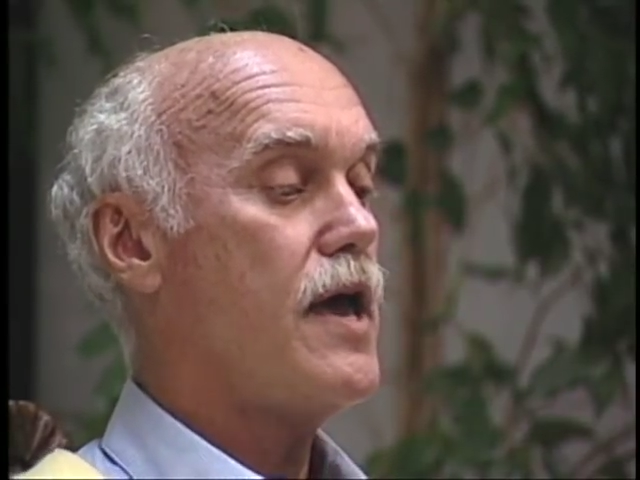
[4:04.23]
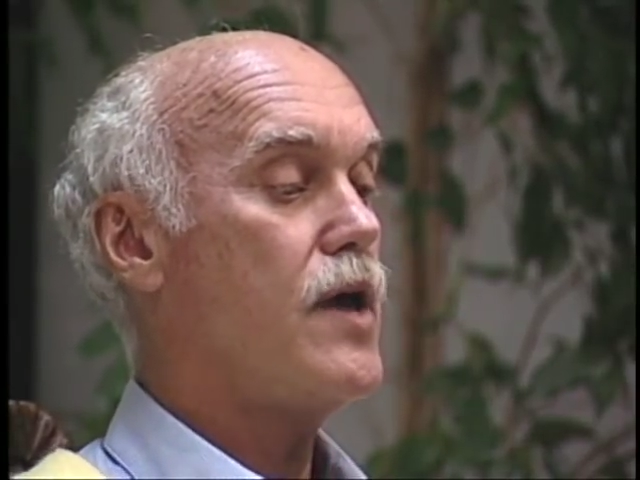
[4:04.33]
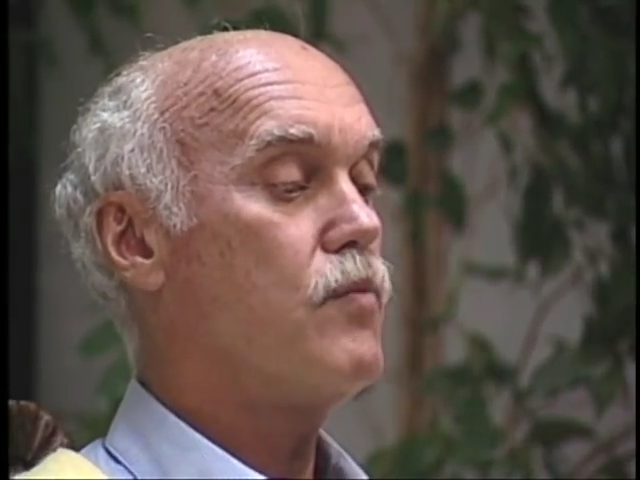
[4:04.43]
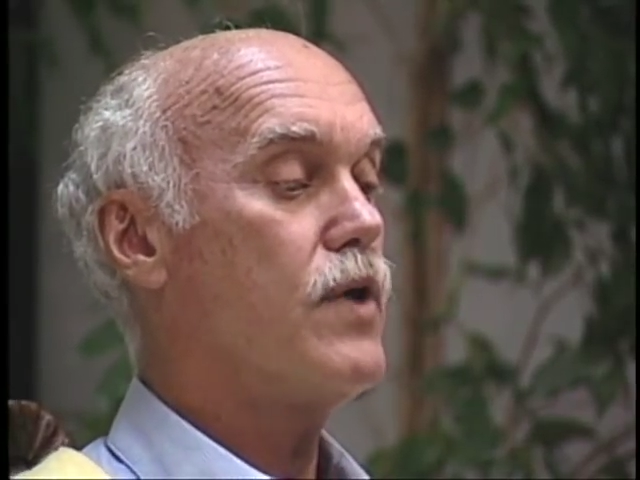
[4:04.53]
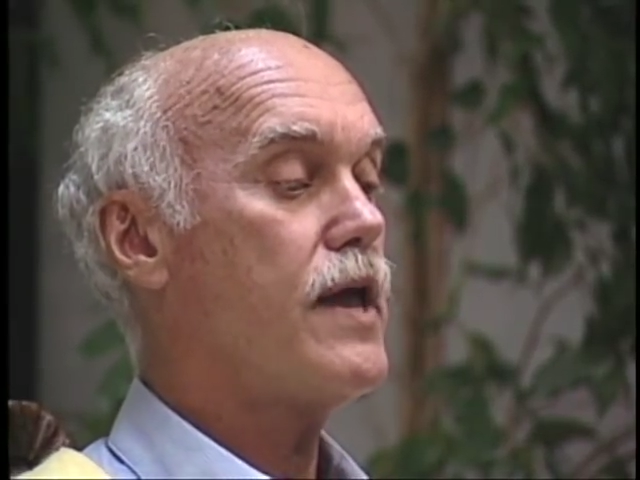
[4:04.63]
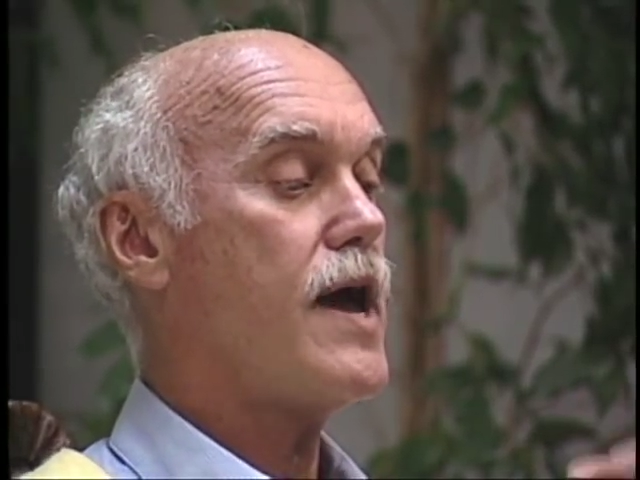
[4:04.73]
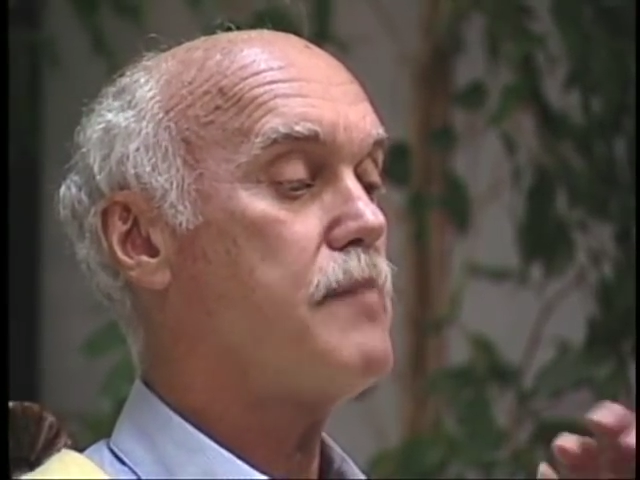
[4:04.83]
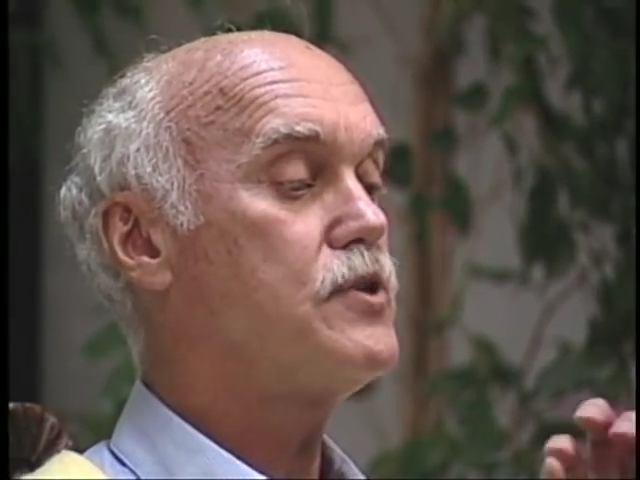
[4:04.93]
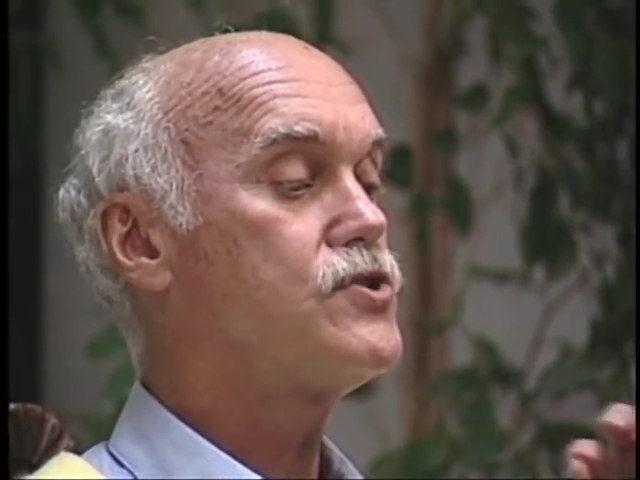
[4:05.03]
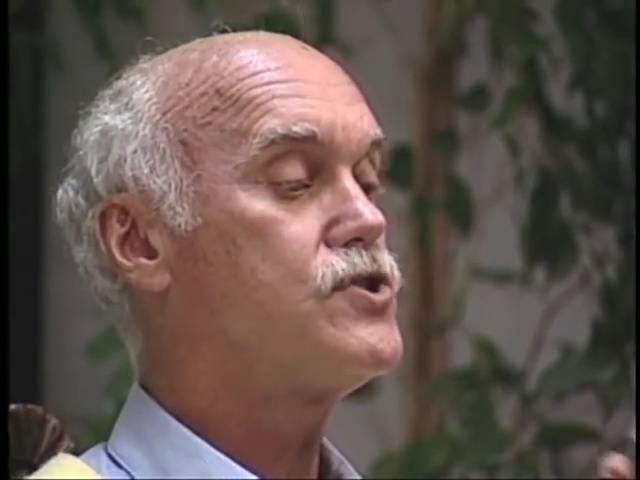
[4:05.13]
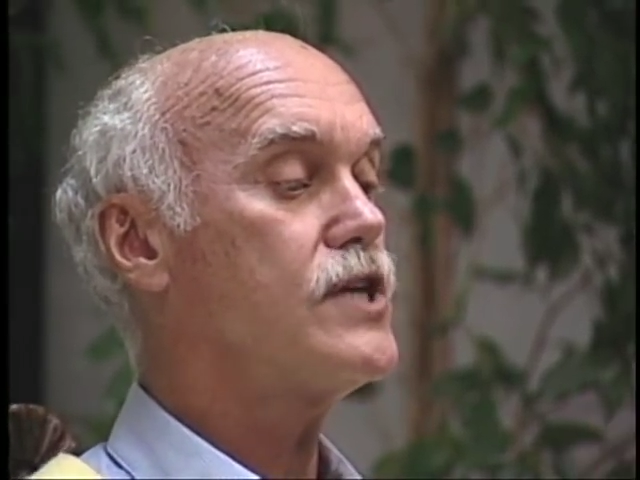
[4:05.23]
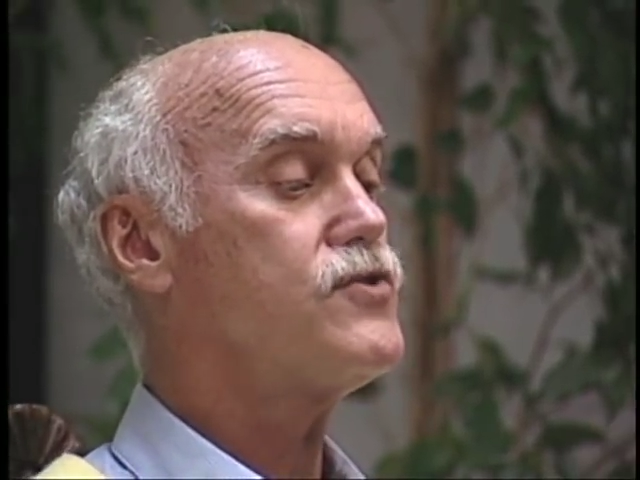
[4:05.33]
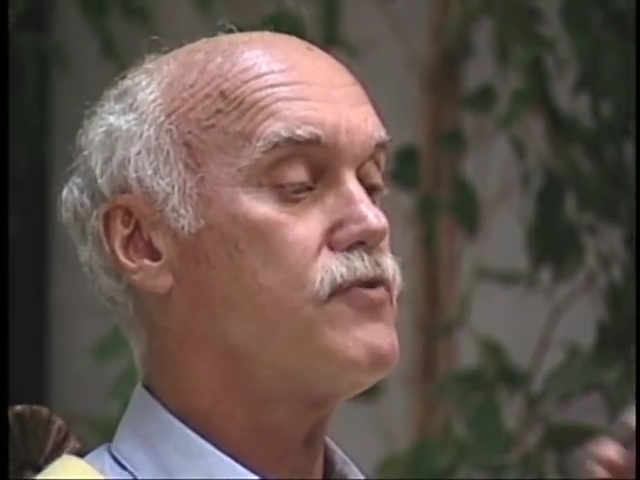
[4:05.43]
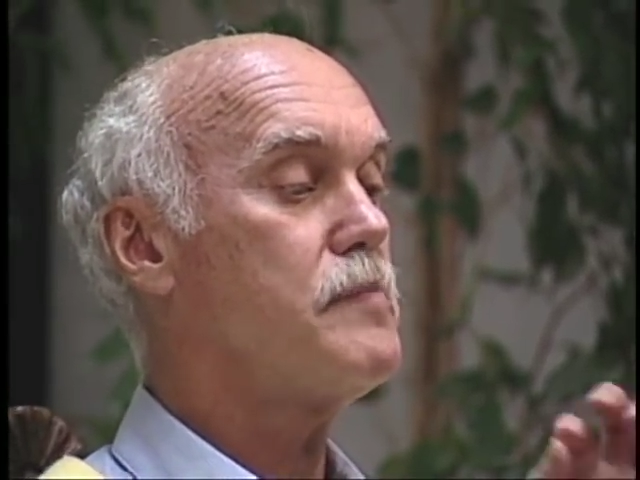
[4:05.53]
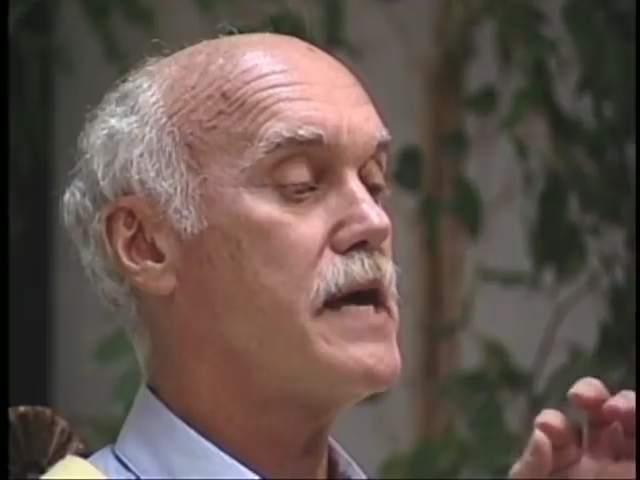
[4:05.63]
And what happens
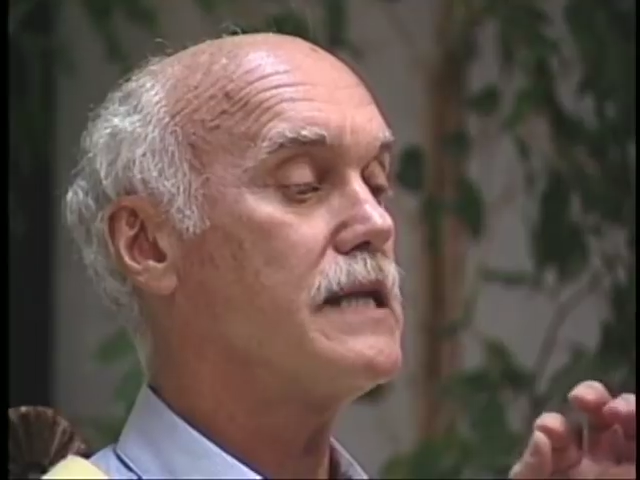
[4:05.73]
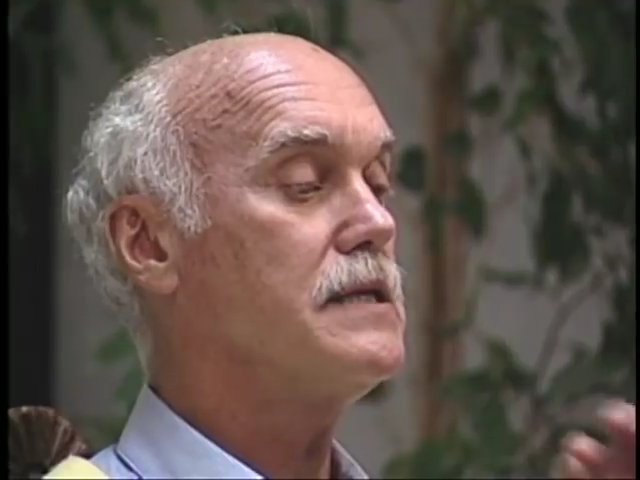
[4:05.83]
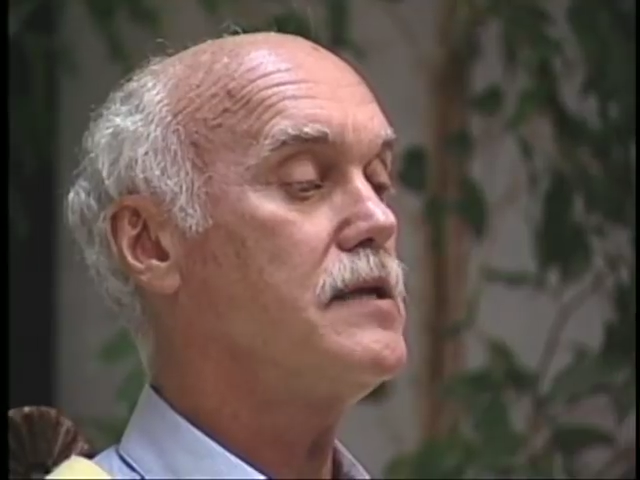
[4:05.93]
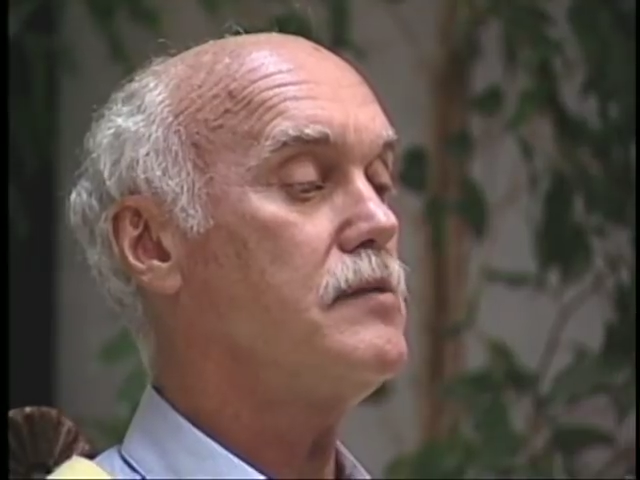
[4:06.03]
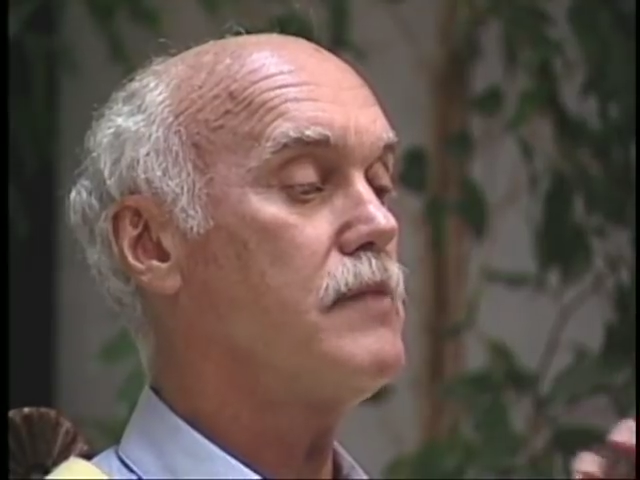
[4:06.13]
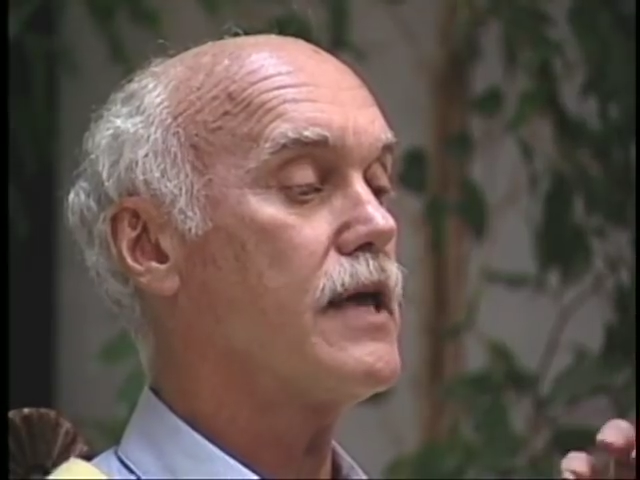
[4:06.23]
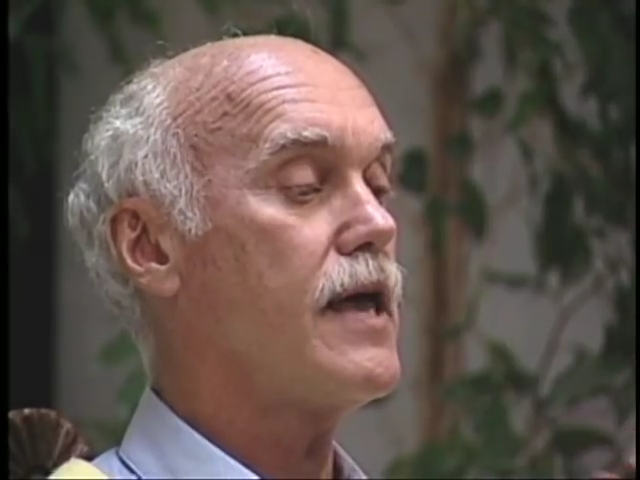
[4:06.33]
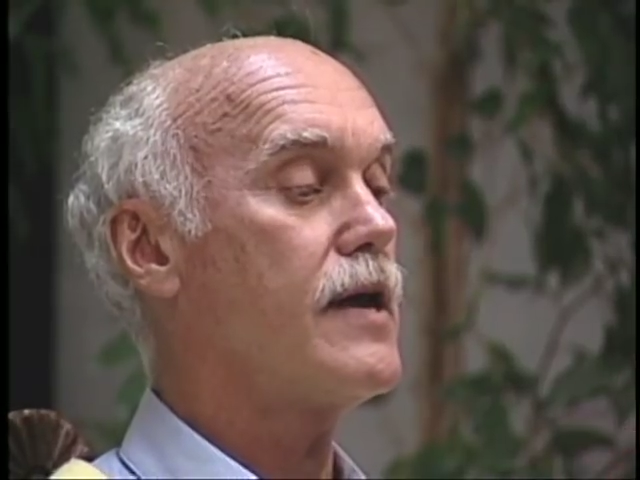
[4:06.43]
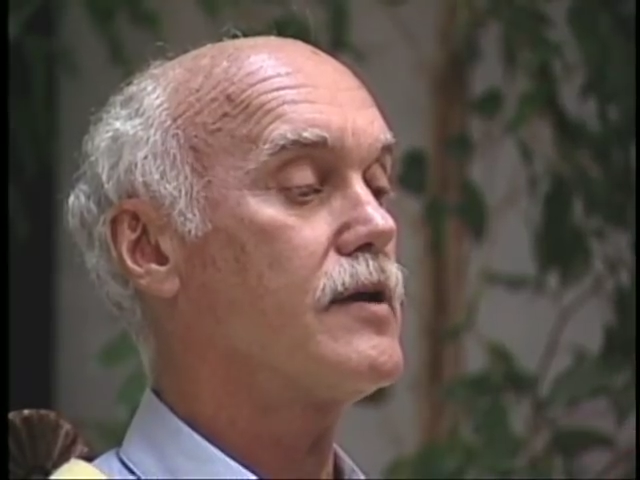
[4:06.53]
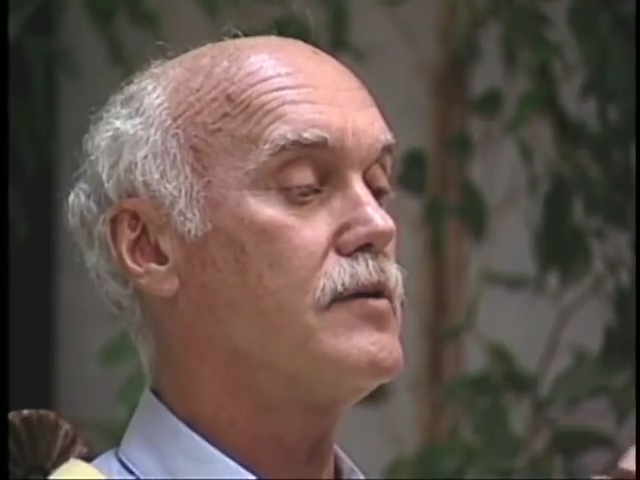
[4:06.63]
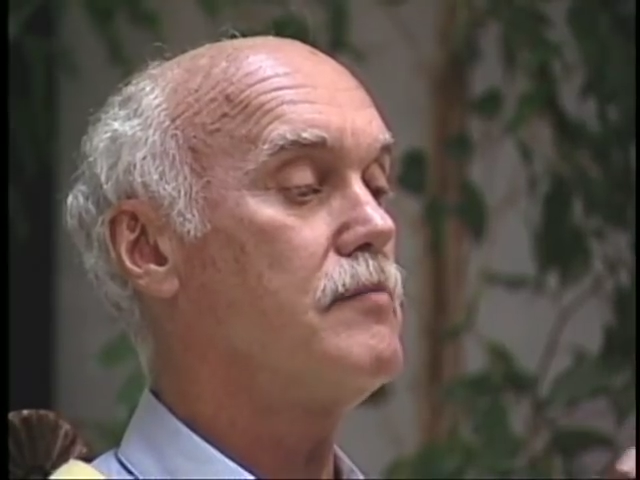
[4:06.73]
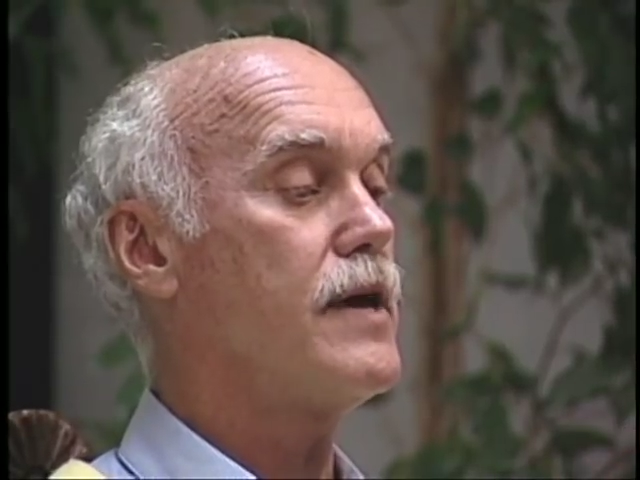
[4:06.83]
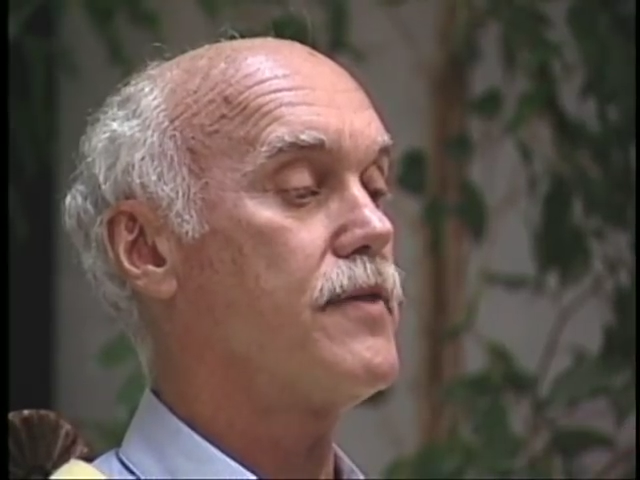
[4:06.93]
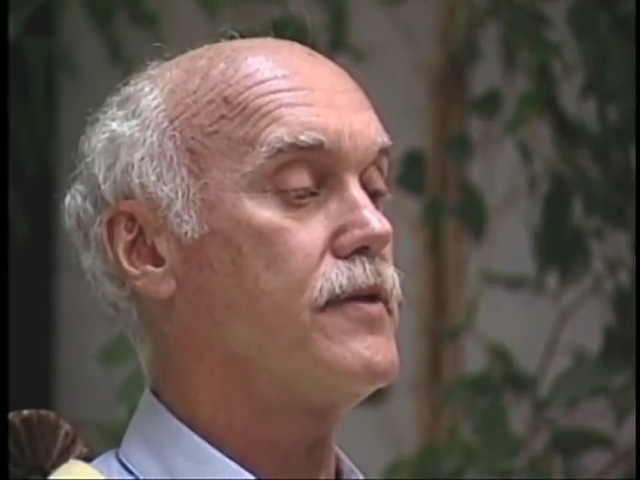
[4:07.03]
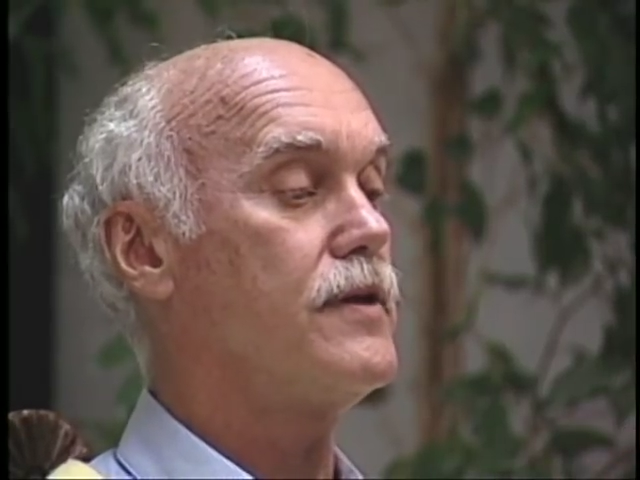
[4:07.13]
just from that little mechanical
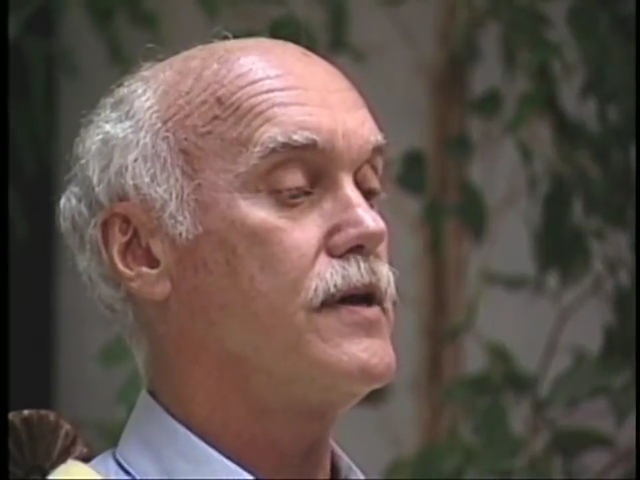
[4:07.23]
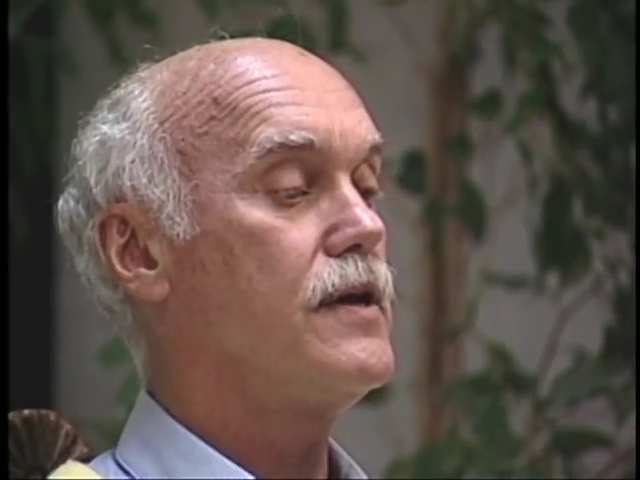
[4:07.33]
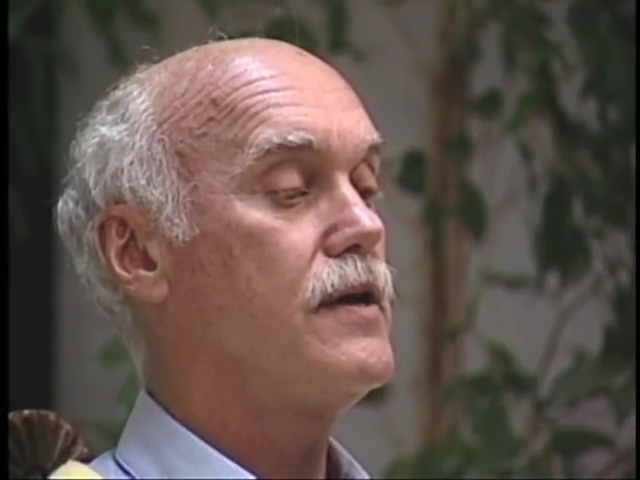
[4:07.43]
method